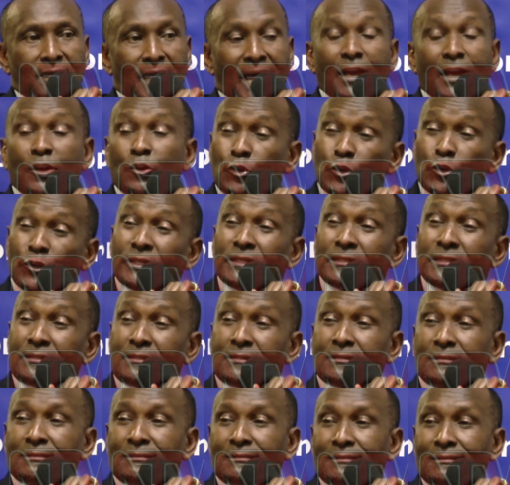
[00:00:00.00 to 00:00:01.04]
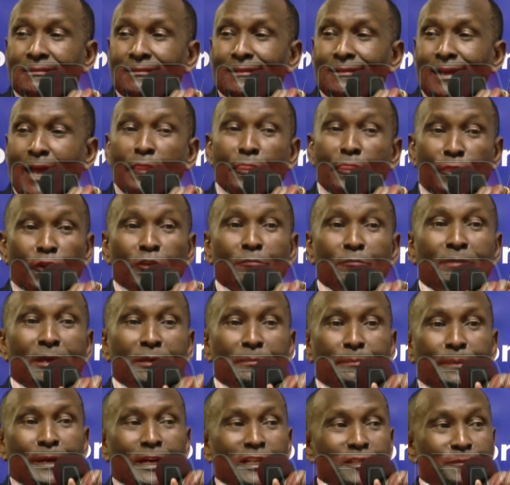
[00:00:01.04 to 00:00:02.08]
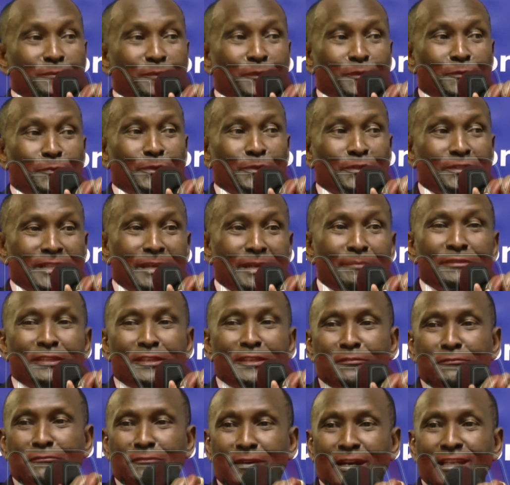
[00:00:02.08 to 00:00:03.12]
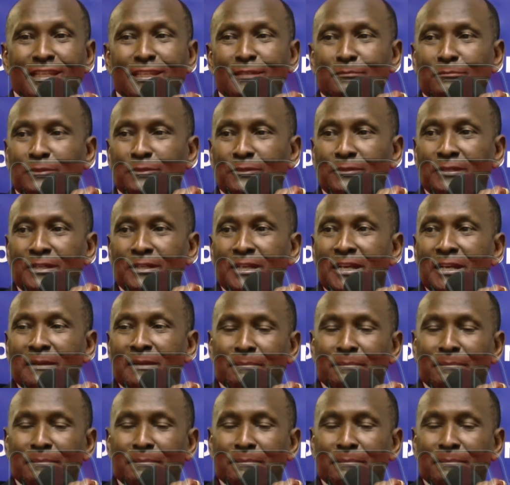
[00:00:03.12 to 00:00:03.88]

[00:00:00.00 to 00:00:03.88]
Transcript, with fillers: I couldn't. I thought my passport was something valuable